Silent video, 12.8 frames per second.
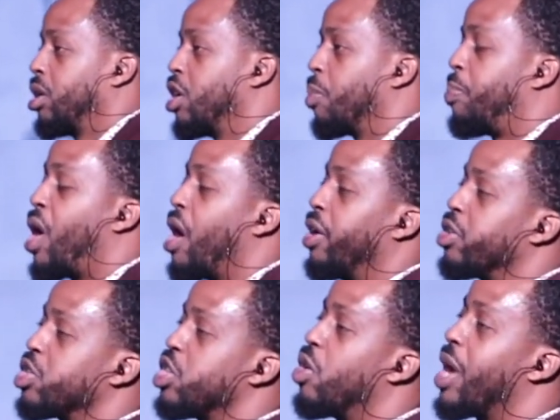Your
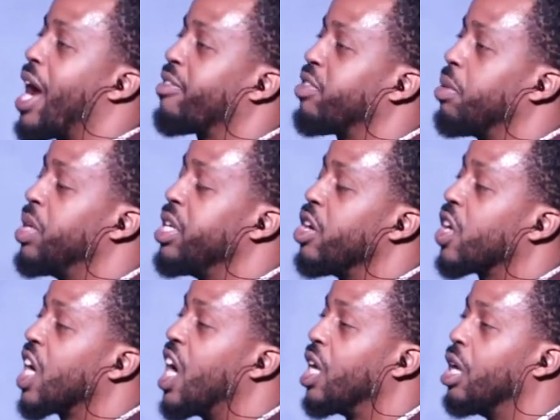partners don't have to be your
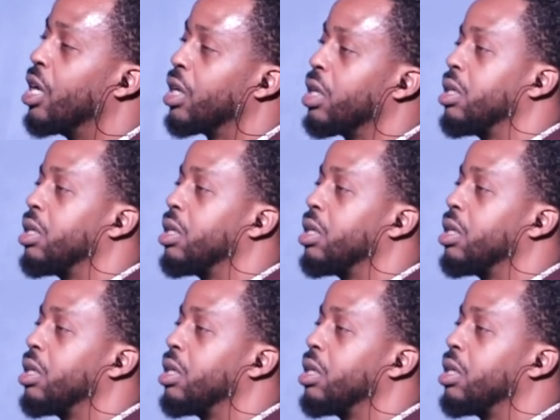color.